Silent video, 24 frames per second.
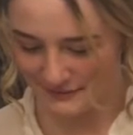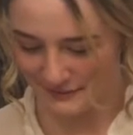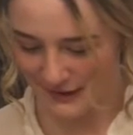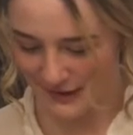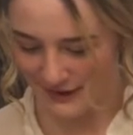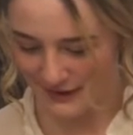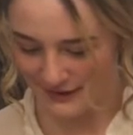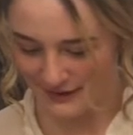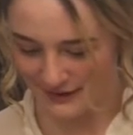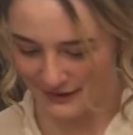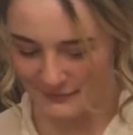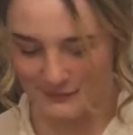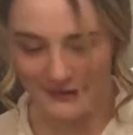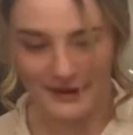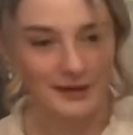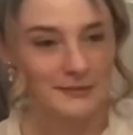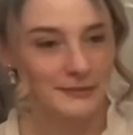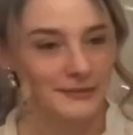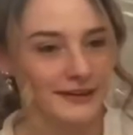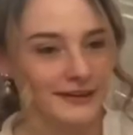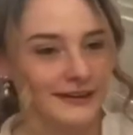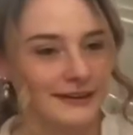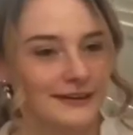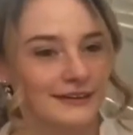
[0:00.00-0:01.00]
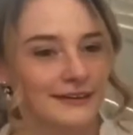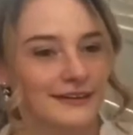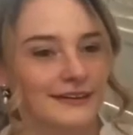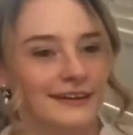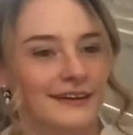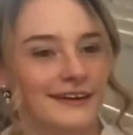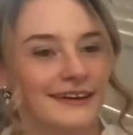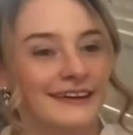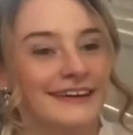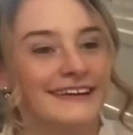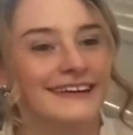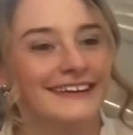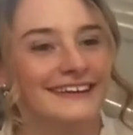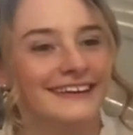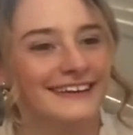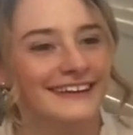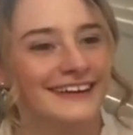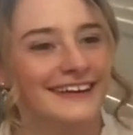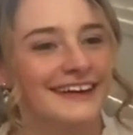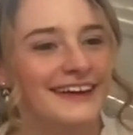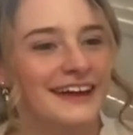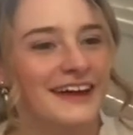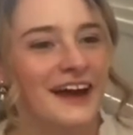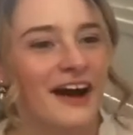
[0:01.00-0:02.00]
I'm Emily. Yes,
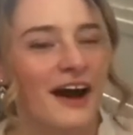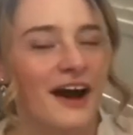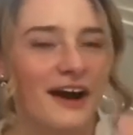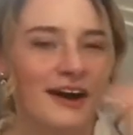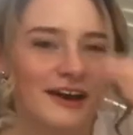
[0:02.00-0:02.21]
yes, you are.